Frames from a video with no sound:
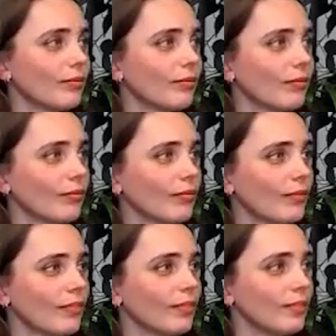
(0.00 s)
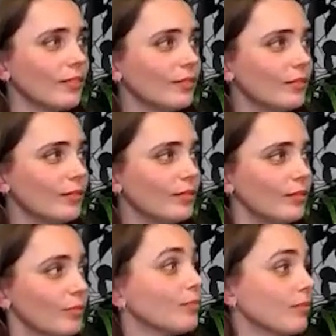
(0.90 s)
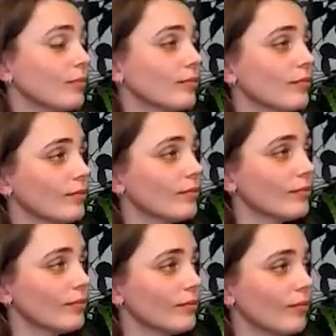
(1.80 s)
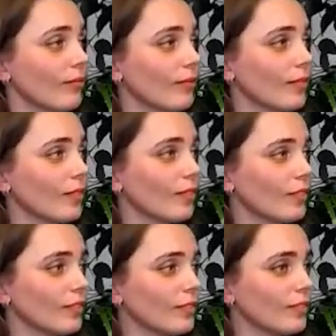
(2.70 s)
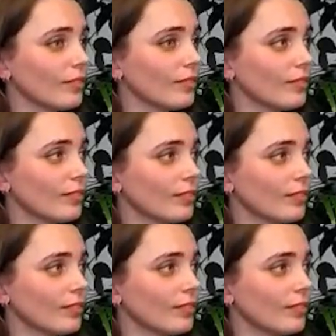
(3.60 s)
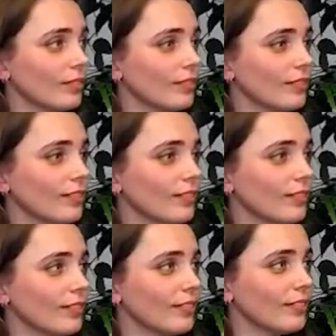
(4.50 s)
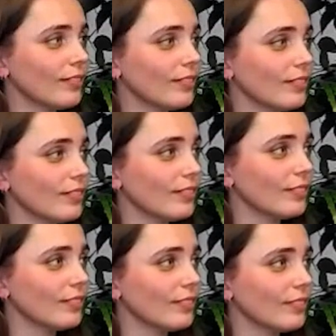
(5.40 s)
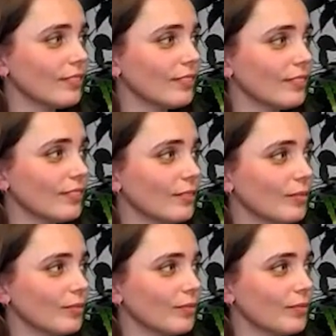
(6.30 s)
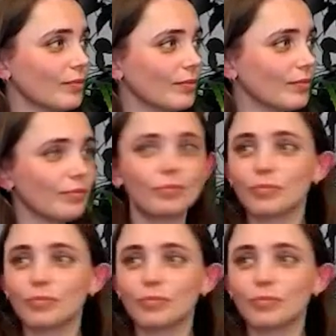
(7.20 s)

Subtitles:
[no speech]